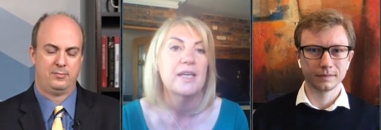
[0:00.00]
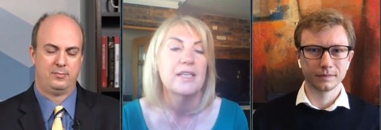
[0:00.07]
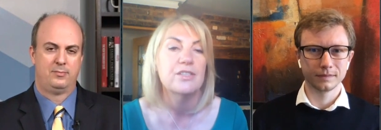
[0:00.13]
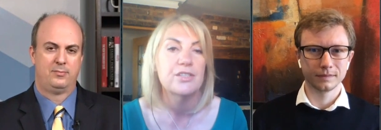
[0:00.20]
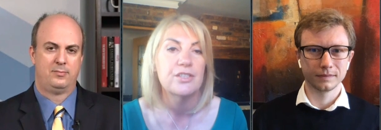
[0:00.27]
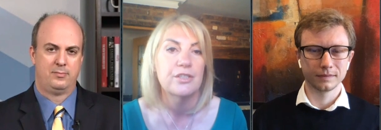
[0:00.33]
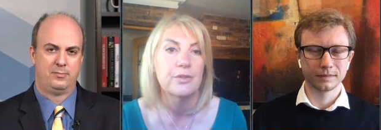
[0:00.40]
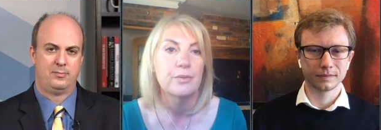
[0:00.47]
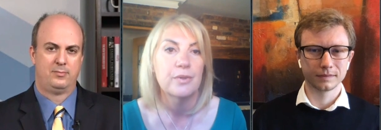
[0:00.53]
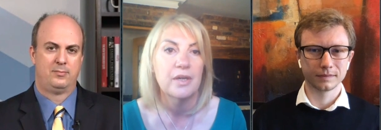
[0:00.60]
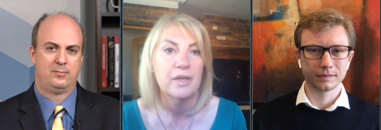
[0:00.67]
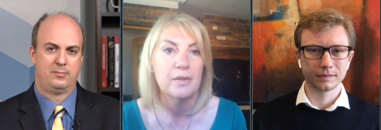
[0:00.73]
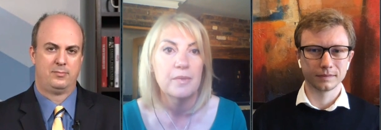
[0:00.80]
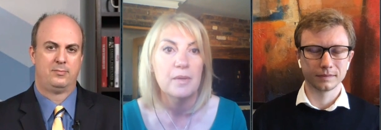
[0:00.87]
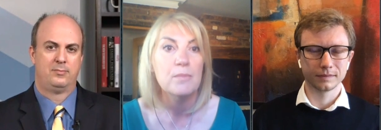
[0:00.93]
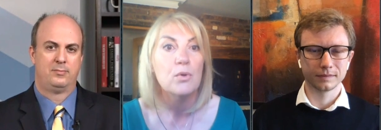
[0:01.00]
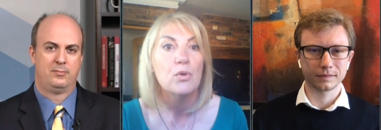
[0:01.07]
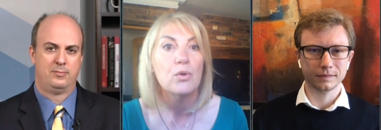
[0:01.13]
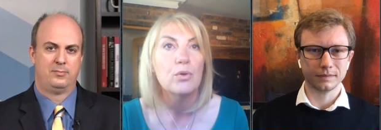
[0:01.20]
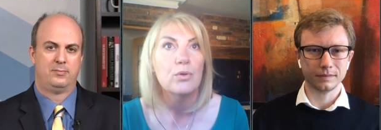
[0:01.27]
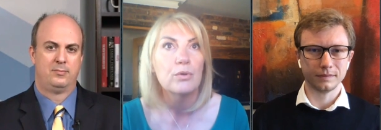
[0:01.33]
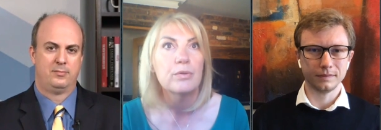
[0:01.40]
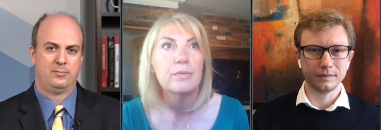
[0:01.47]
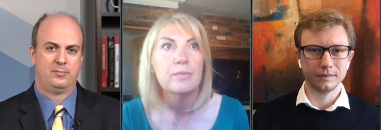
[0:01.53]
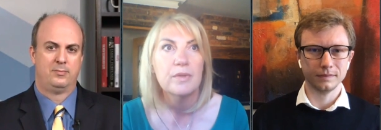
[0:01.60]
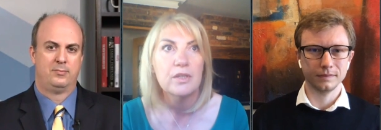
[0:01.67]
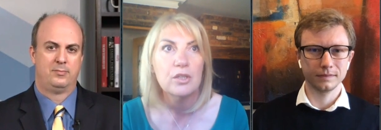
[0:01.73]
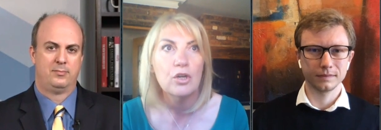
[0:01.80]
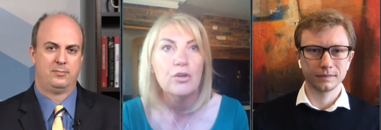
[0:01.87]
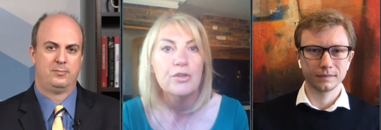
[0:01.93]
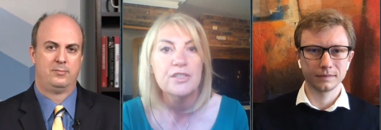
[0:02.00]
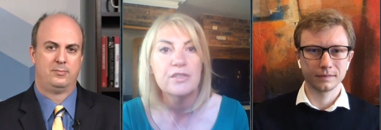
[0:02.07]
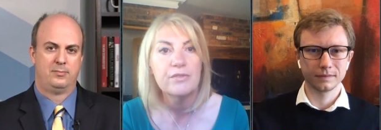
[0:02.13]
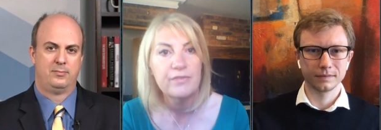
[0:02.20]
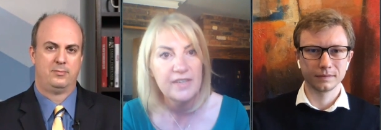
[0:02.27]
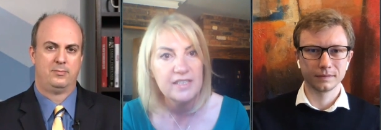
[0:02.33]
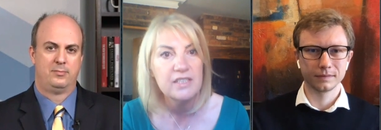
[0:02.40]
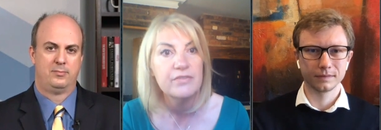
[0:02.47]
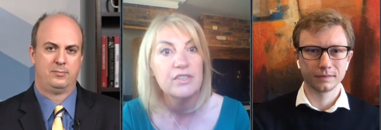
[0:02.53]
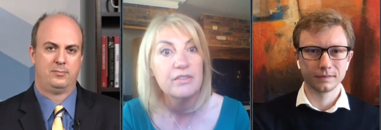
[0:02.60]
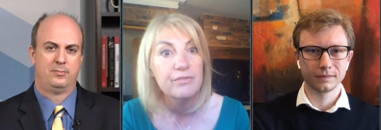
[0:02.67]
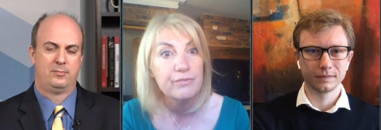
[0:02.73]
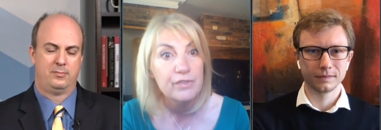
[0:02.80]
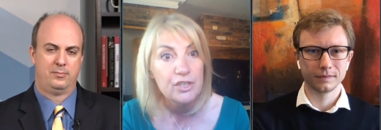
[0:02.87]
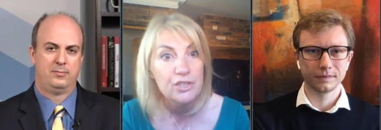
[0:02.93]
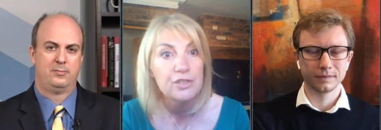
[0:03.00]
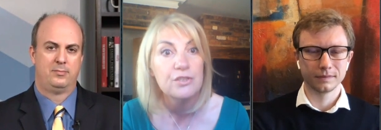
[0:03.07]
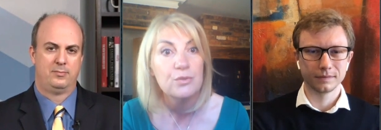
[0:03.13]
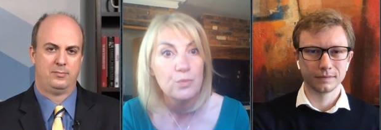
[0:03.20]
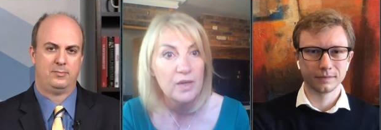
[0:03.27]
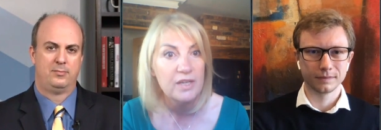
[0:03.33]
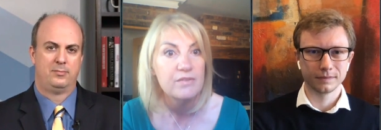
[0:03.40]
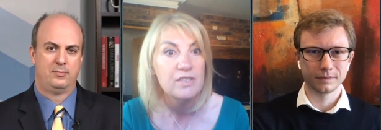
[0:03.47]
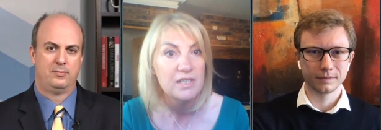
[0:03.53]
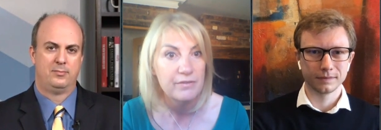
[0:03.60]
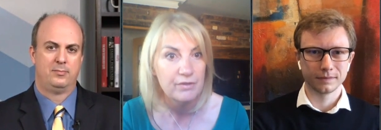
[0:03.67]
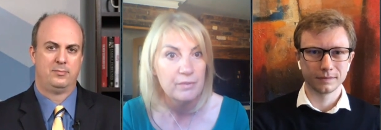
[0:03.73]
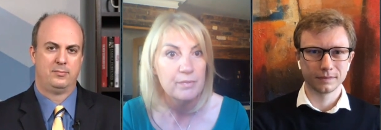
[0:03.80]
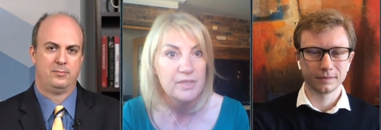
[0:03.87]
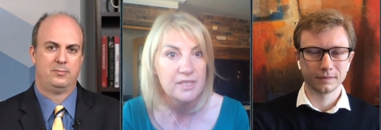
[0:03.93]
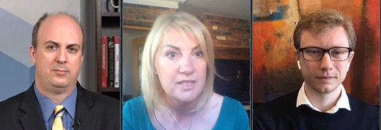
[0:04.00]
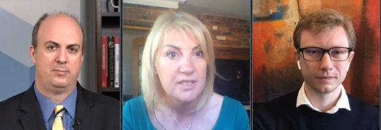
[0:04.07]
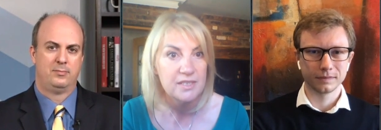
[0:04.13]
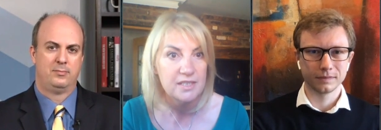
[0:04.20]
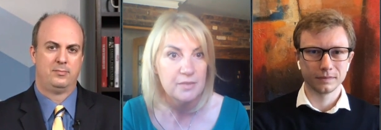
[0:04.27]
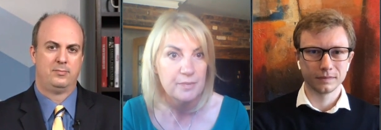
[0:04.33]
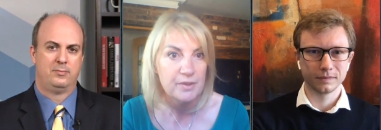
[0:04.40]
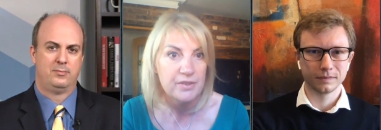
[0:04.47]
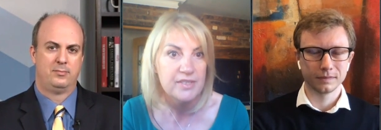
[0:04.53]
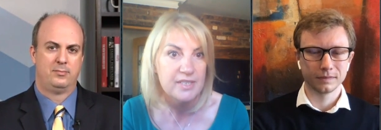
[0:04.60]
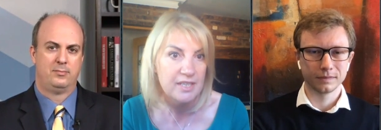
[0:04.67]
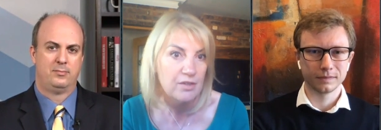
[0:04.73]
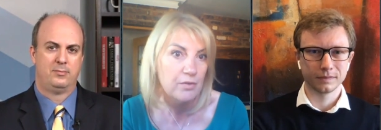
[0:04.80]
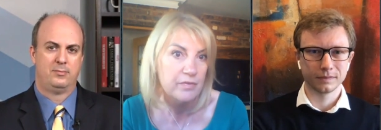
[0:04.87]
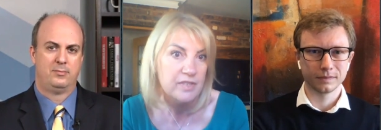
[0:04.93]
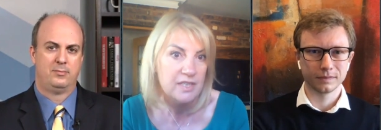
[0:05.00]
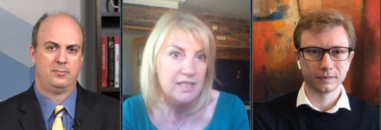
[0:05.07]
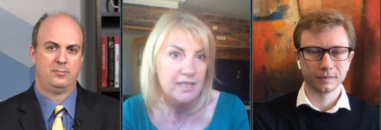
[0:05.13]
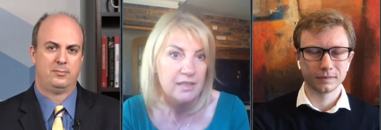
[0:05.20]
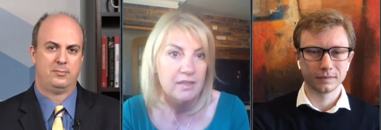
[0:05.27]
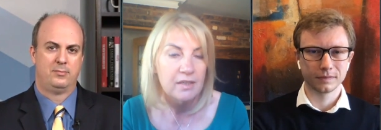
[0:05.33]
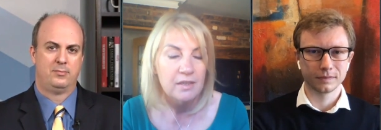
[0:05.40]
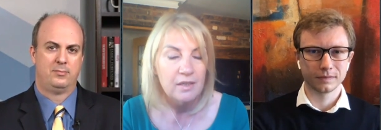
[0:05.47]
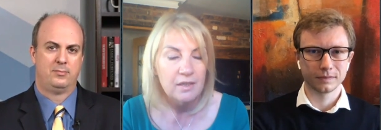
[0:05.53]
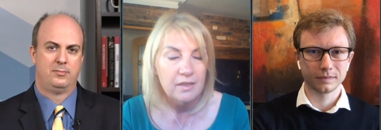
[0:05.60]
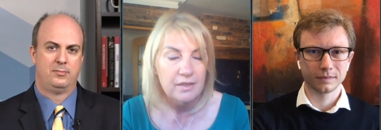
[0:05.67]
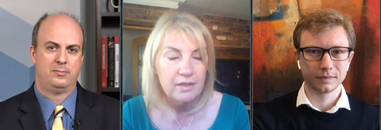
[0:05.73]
Speaker 1: into a more cost-effective and efficient way of delivering businesses, because they're obviously,